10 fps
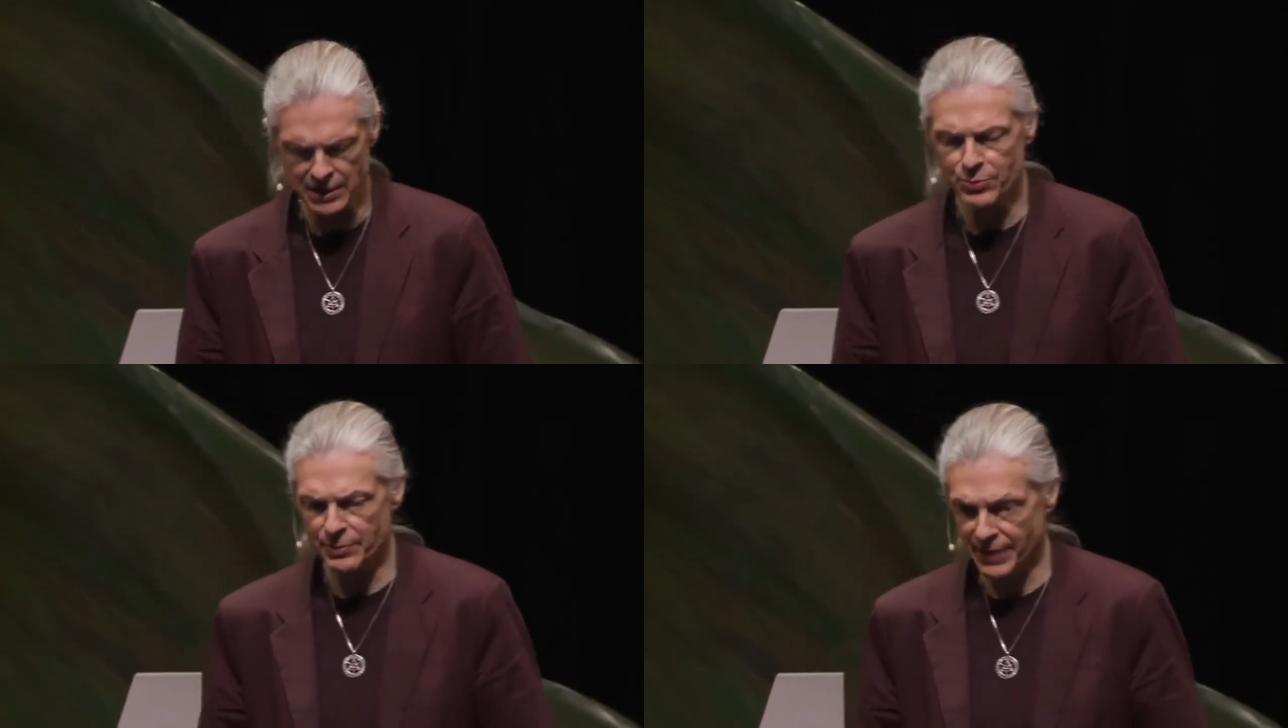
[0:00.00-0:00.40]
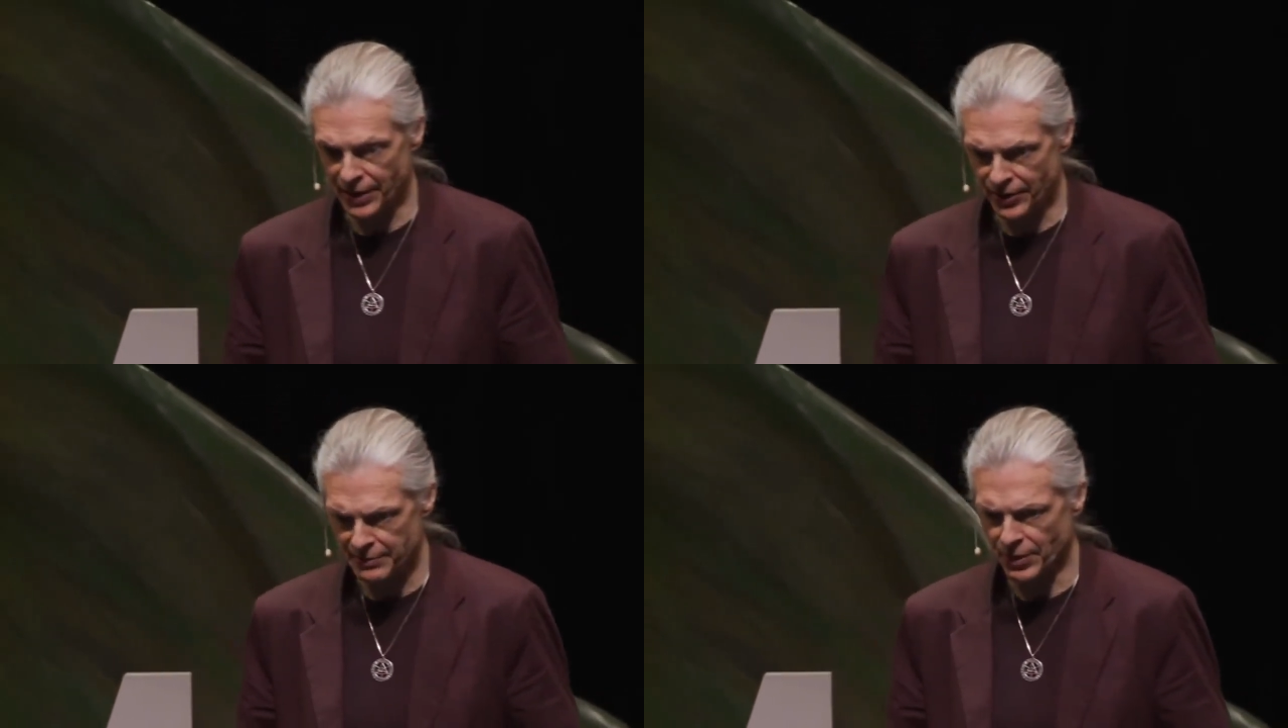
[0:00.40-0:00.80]
and
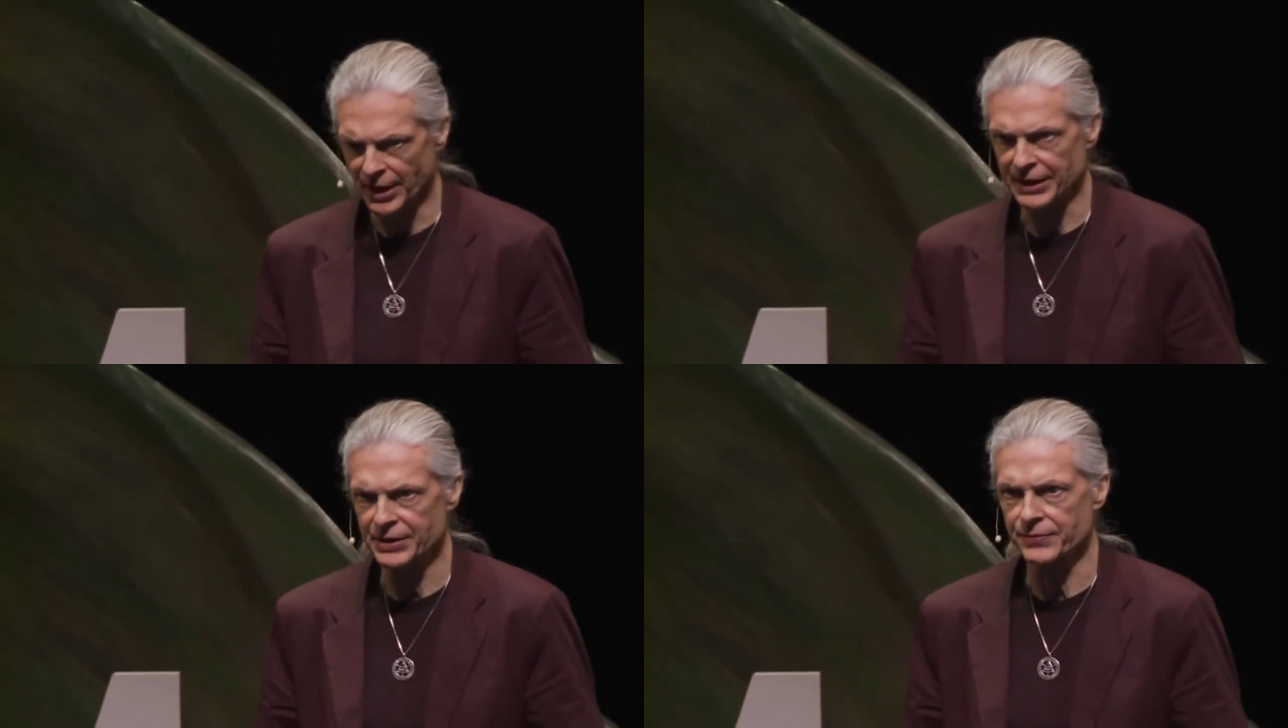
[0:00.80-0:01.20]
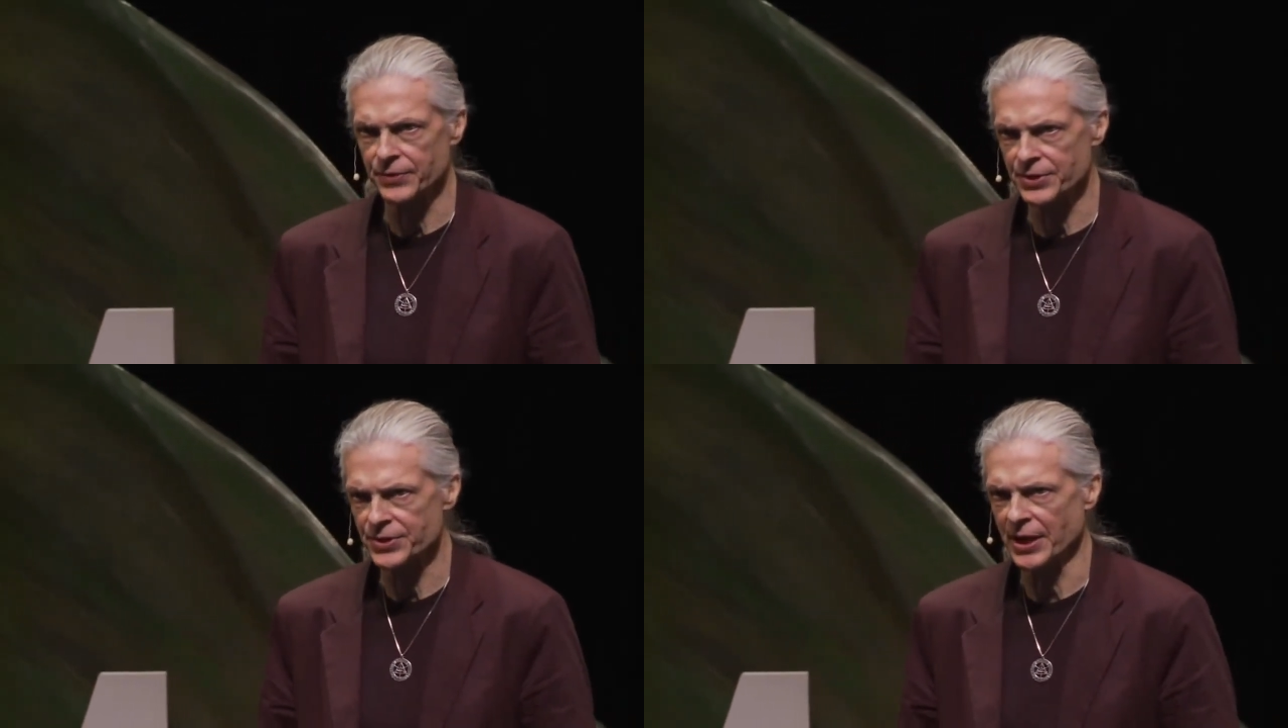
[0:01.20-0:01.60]
preparing bodies for
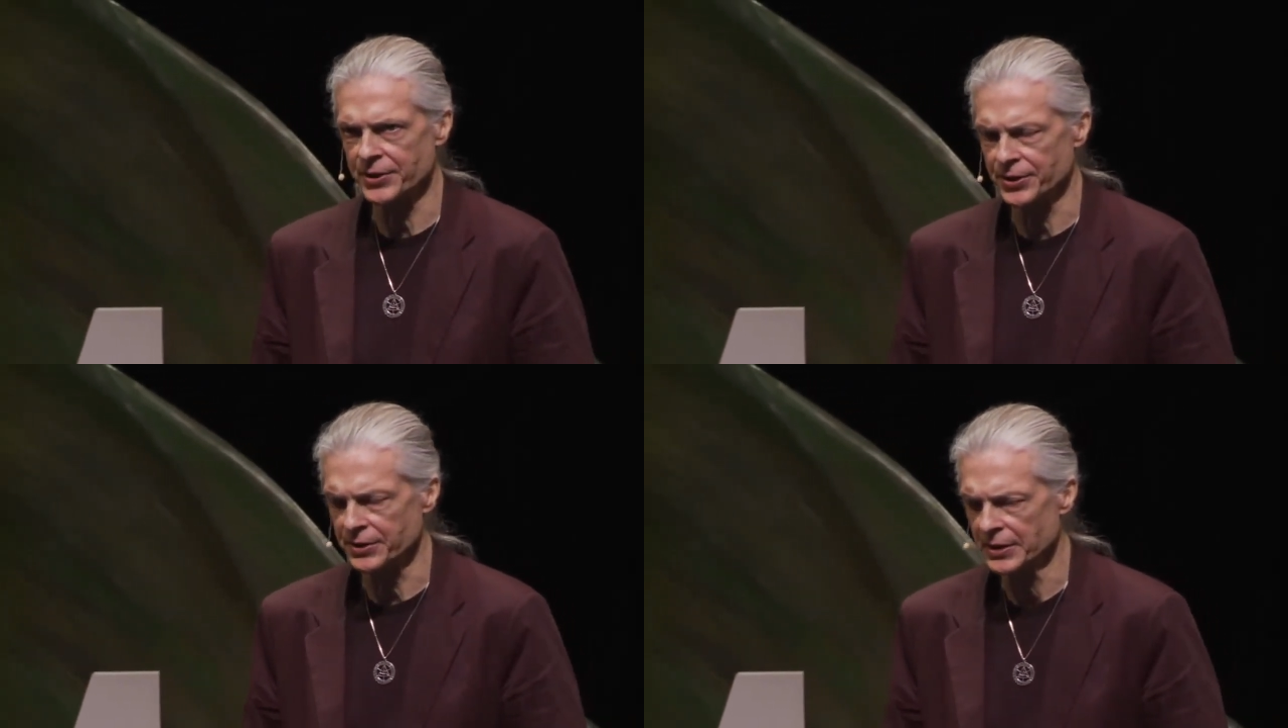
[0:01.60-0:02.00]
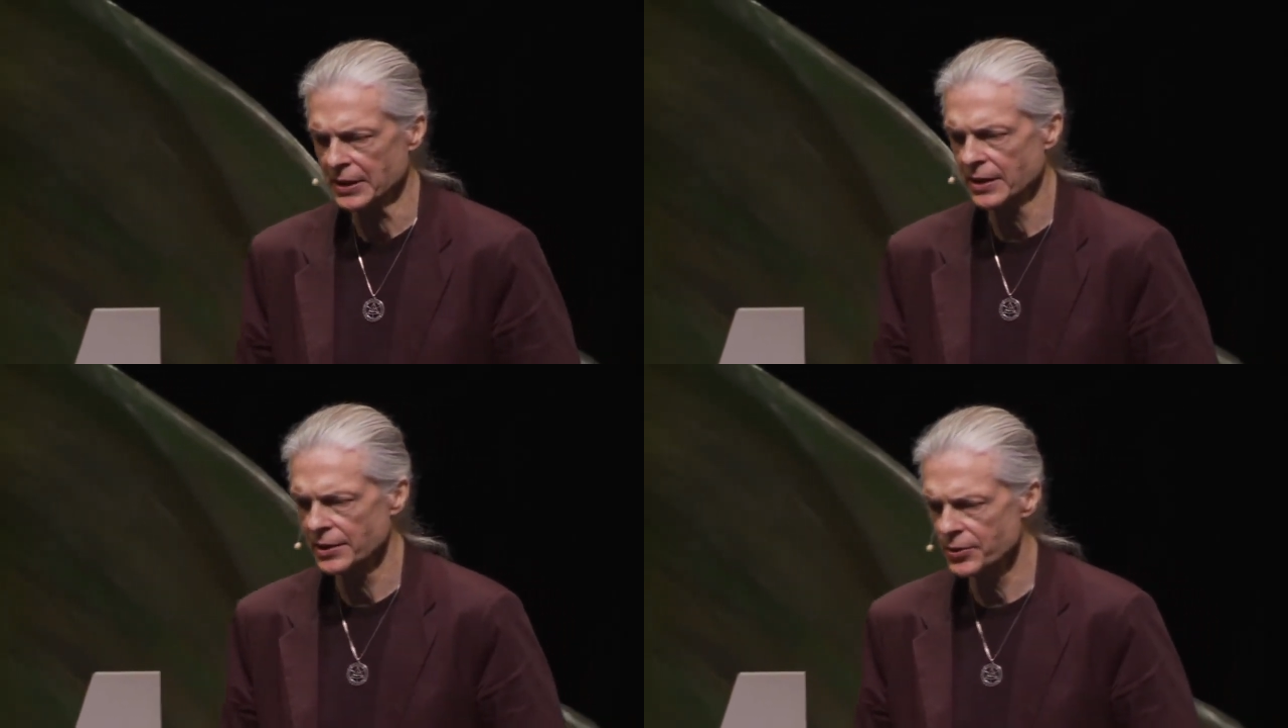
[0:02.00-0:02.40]
dissection
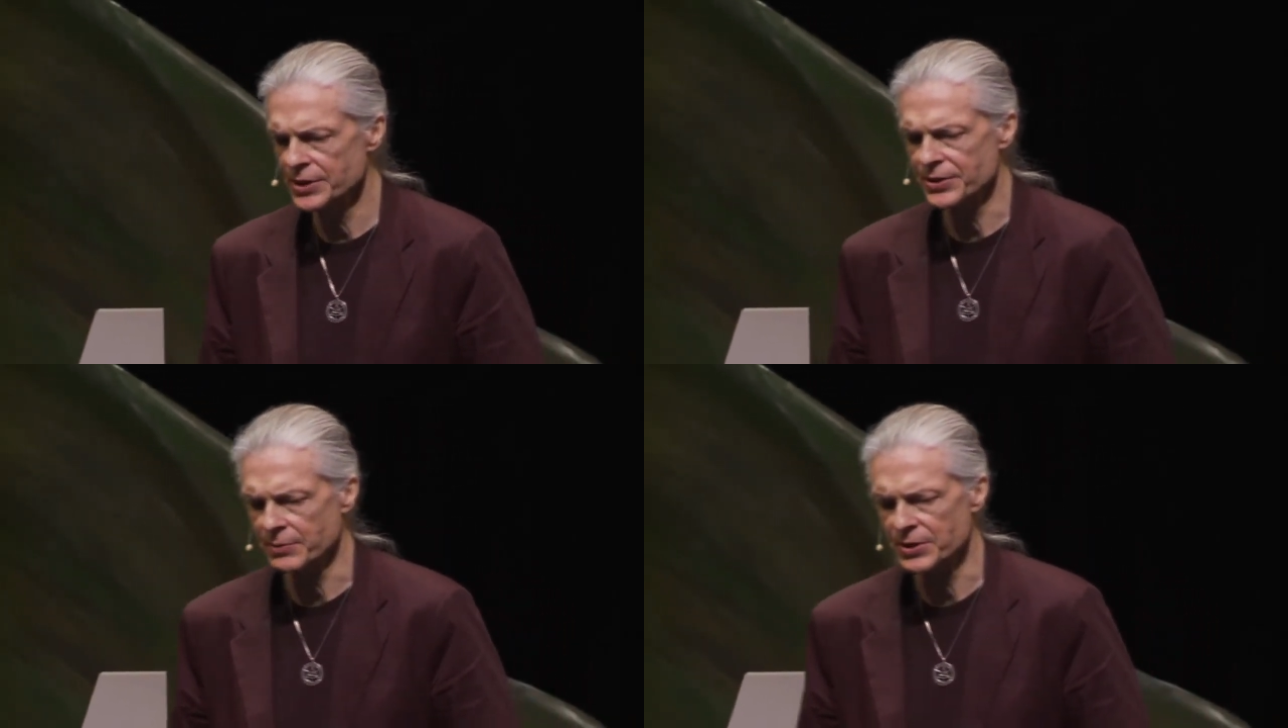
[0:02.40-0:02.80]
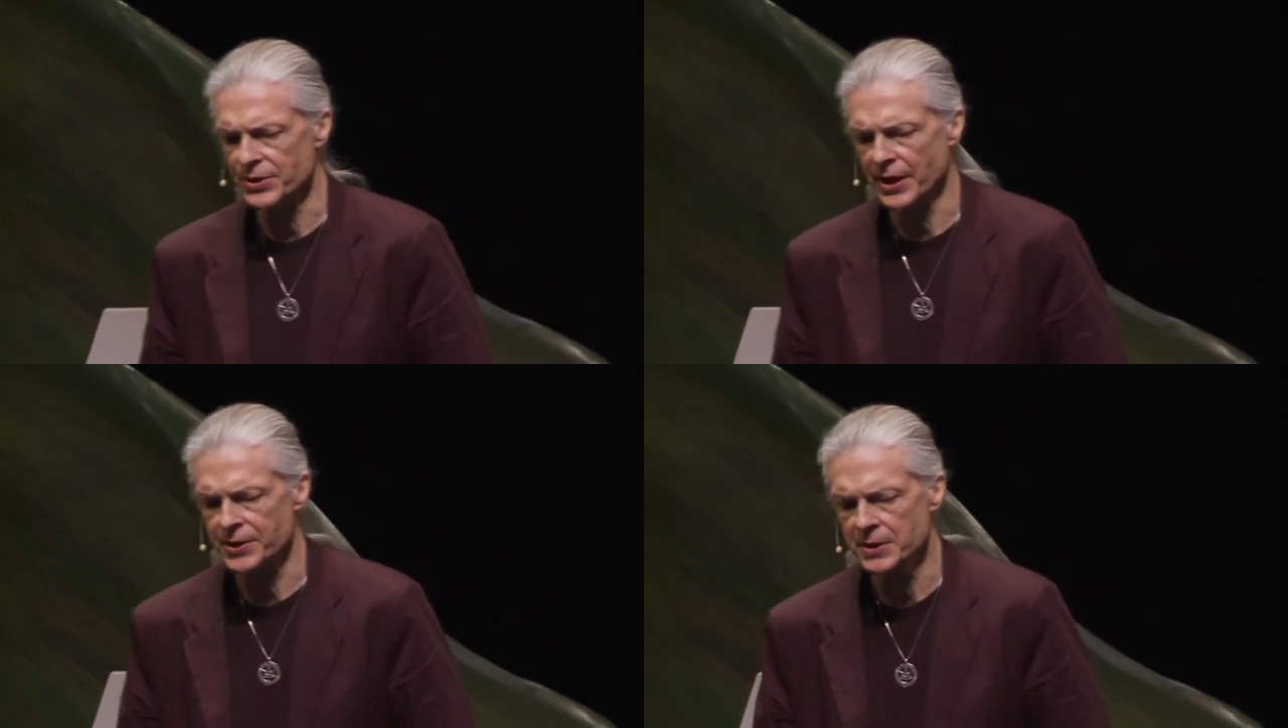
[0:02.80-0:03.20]
and doing some
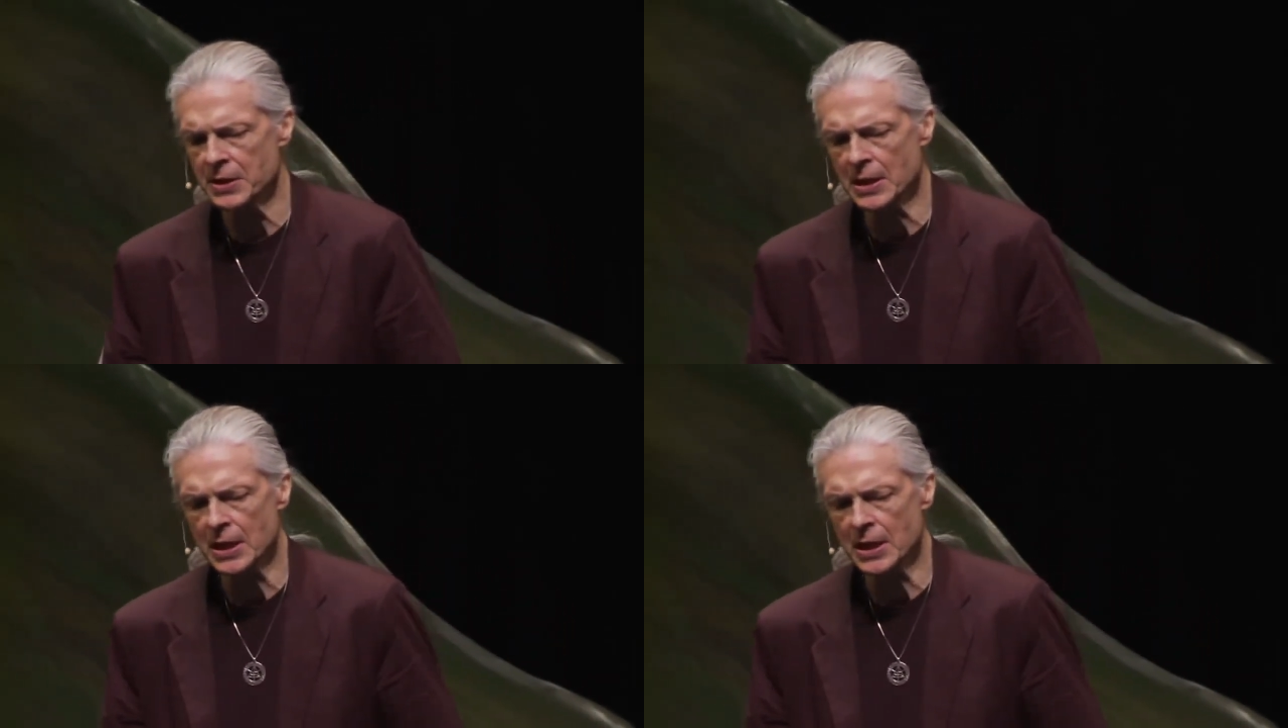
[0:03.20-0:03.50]
dissection.